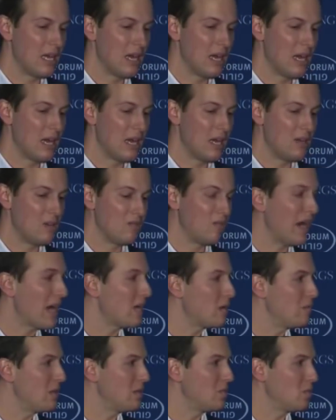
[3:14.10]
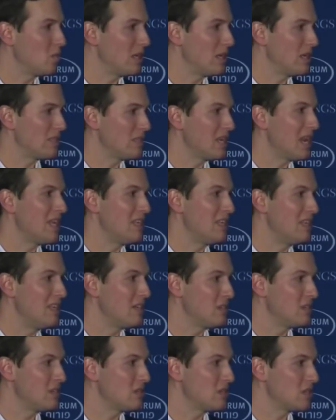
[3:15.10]
an environment where 10
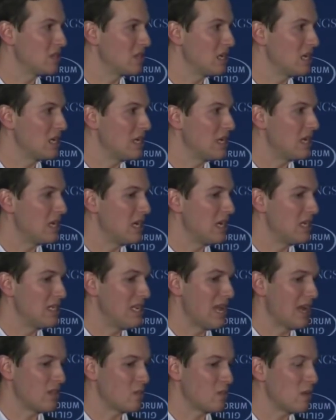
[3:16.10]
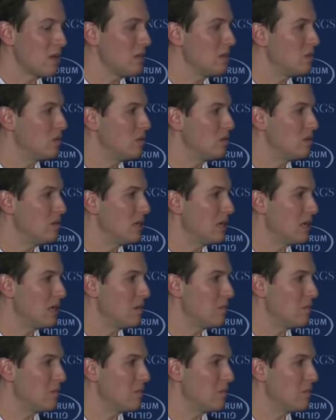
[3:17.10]
years down the road,